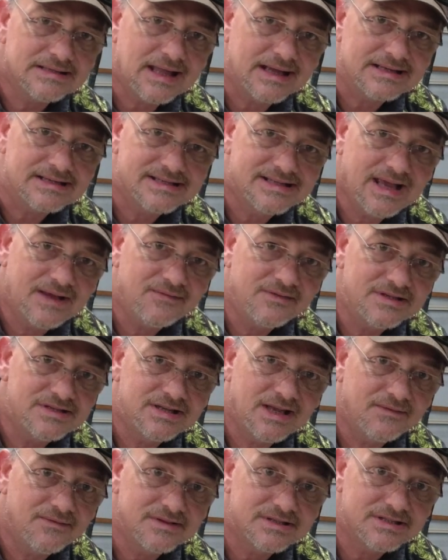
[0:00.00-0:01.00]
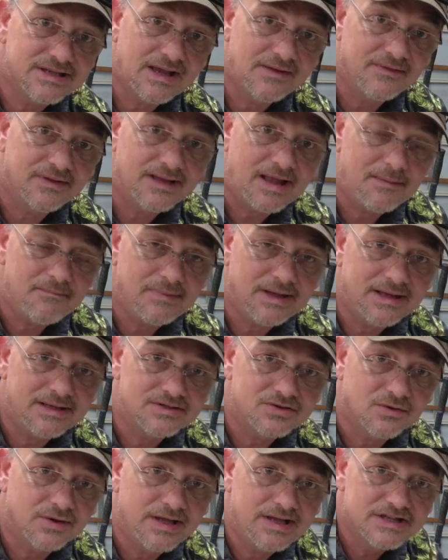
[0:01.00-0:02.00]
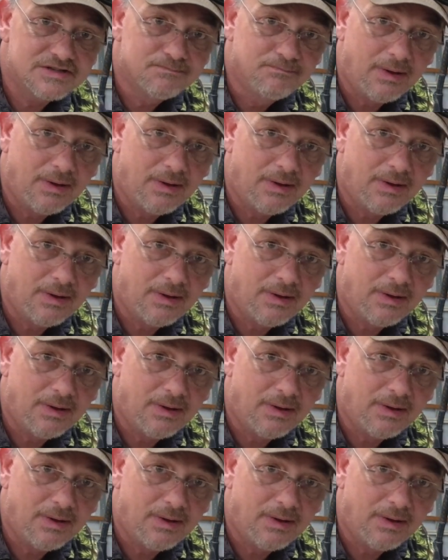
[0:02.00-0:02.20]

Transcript: like 777. That means on his